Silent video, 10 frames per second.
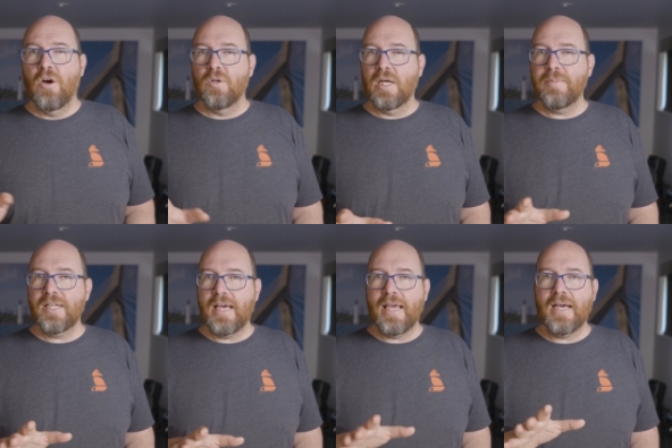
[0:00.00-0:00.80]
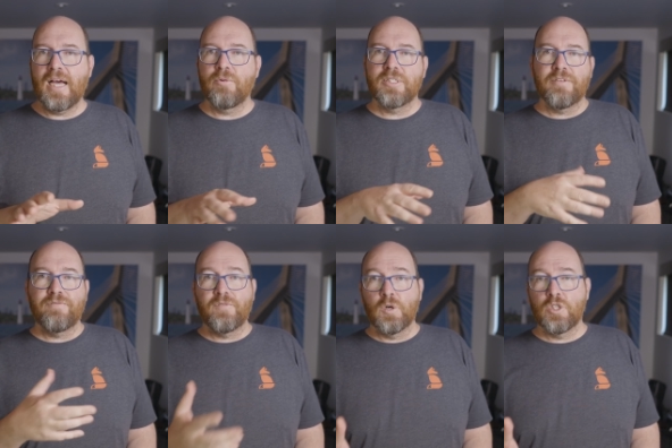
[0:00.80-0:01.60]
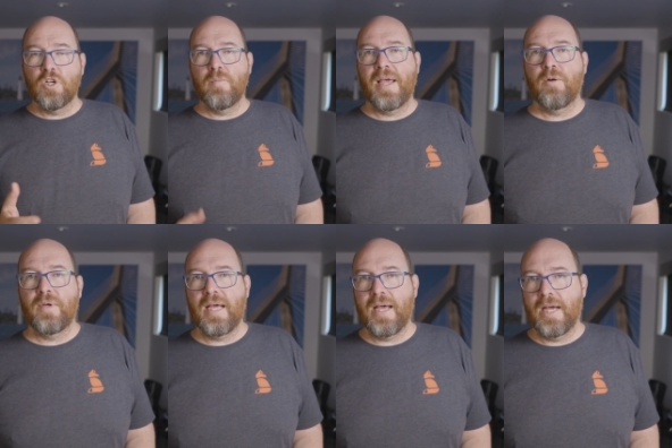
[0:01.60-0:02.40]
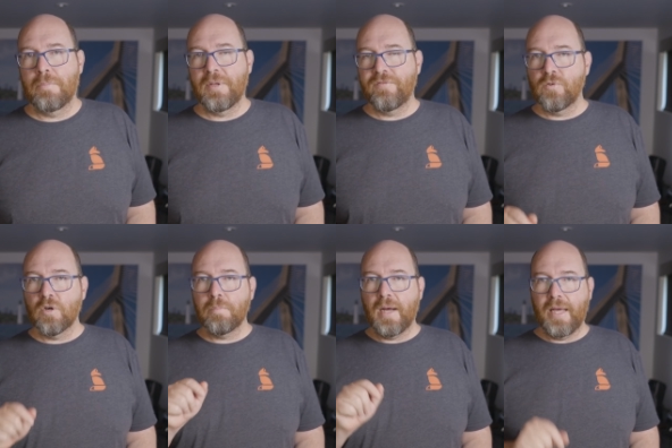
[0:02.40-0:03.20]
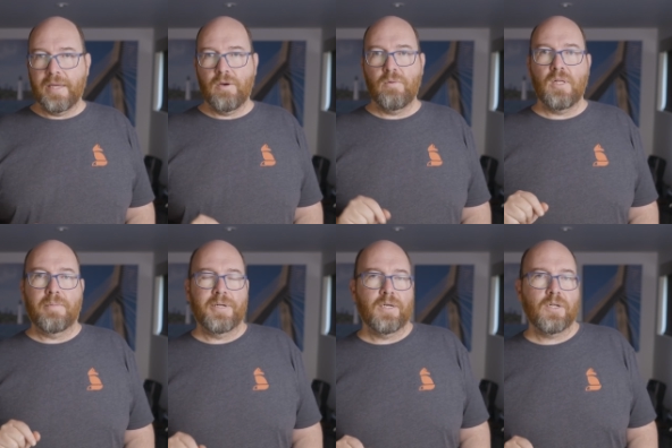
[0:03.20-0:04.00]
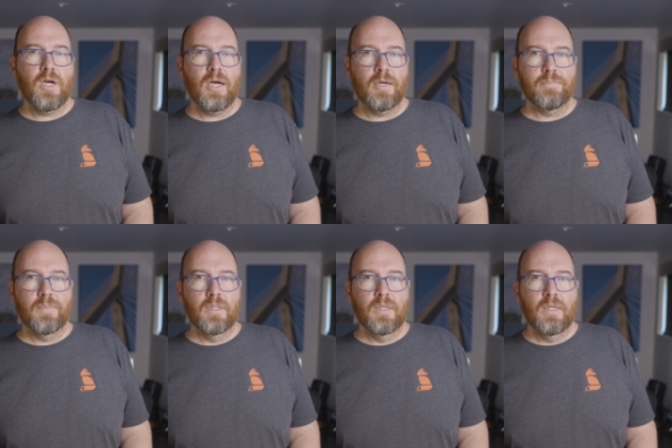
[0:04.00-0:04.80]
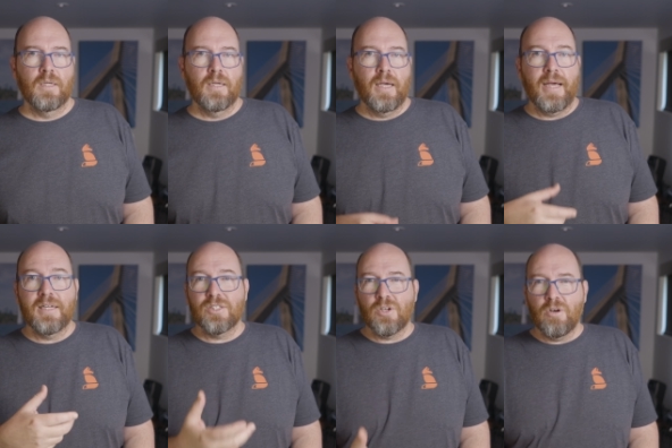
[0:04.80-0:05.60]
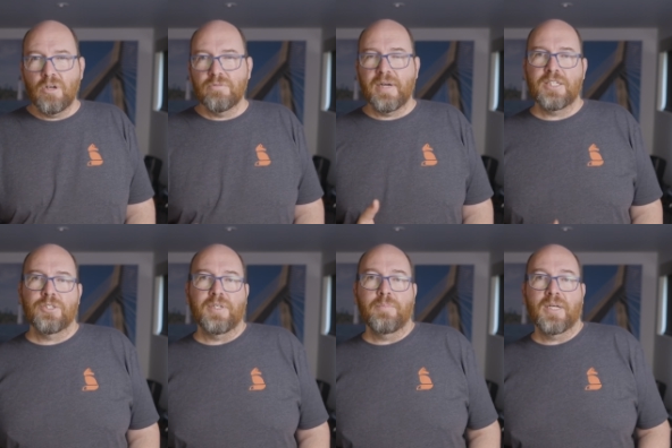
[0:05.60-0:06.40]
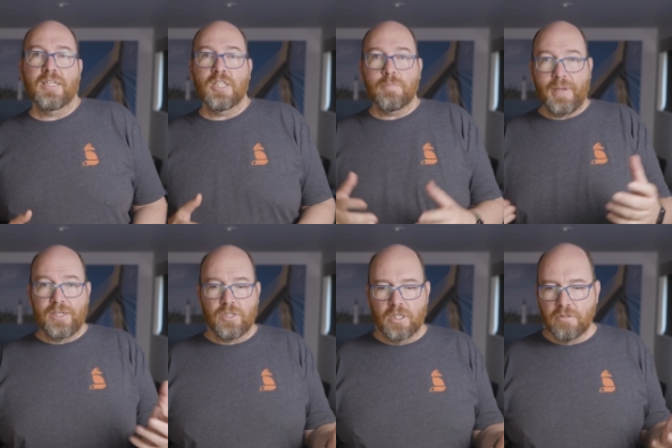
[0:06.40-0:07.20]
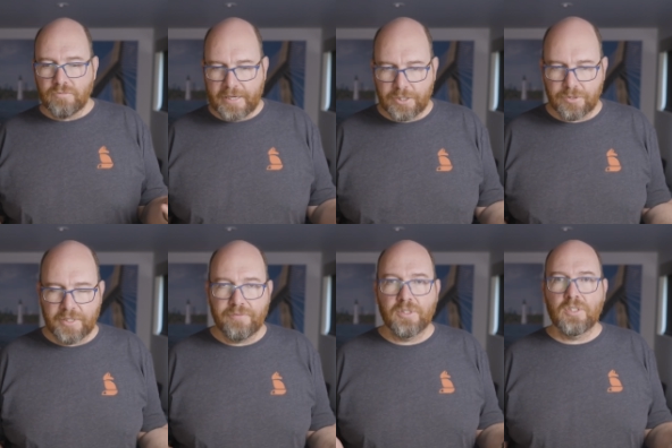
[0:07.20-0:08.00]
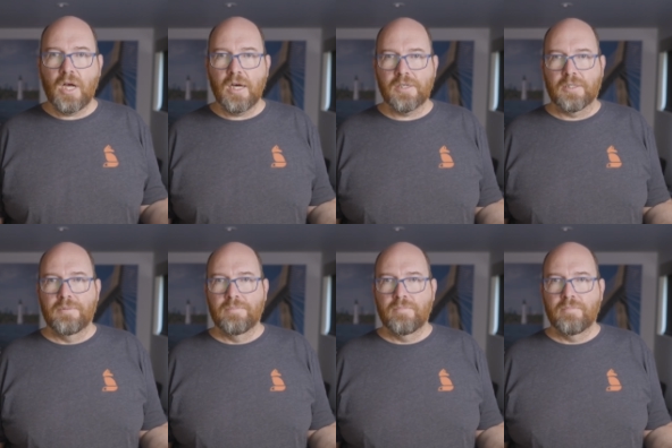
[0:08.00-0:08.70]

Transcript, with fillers: Ollama.ai was the first domain we had before buying ollama.com. And it's called registry because it's based on the registry for Docker.